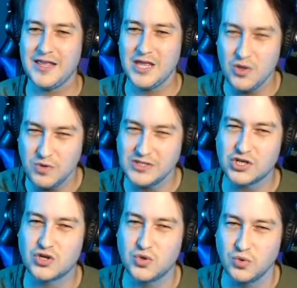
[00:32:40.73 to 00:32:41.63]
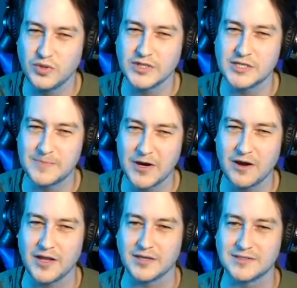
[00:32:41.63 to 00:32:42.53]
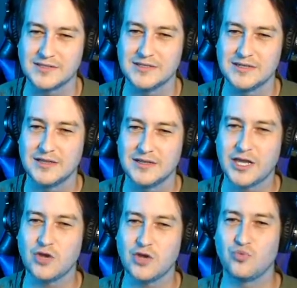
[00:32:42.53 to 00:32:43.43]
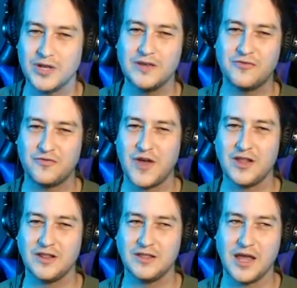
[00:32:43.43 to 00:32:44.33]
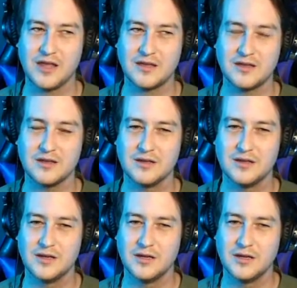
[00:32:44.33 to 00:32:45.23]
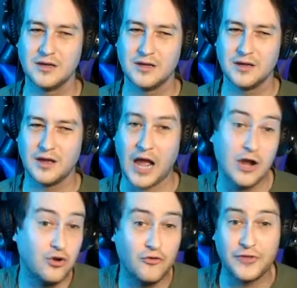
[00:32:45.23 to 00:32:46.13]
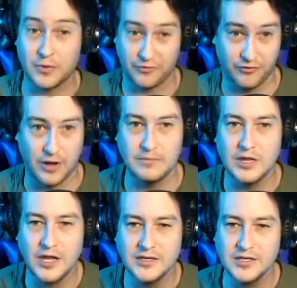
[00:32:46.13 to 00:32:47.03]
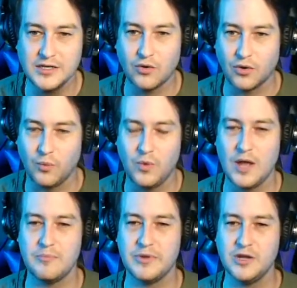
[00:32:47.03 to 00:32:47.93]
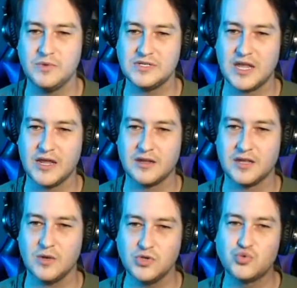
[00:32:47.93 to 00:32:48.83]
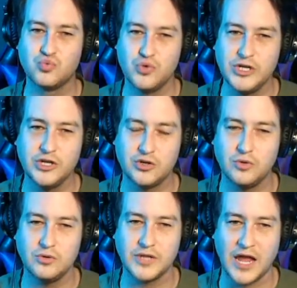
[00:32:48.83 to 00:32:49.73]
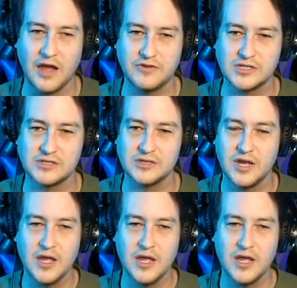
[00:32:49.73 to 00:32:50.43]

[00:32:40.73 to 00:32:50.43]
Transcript: It was a cool experience. Like, it really felt like, I don't know if they were from London or what, but it was really cool to have just,